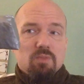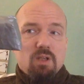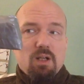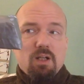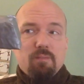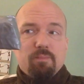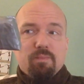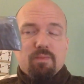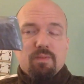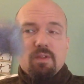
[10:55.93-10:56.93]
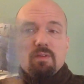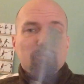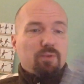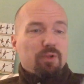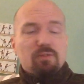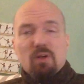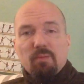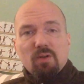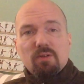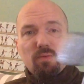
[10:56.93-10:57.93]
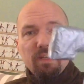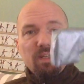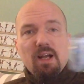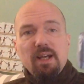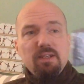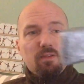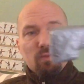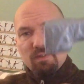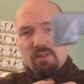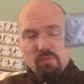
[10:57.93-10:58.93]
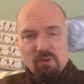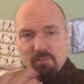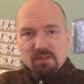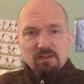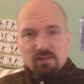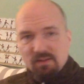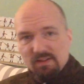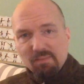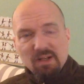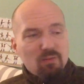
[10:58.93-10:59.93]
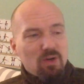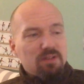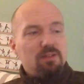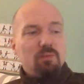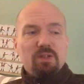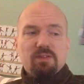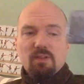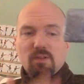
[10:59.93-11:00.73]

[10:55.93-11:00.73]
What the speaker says: the first Tomahawk trainer I did, not this one, but similar ones with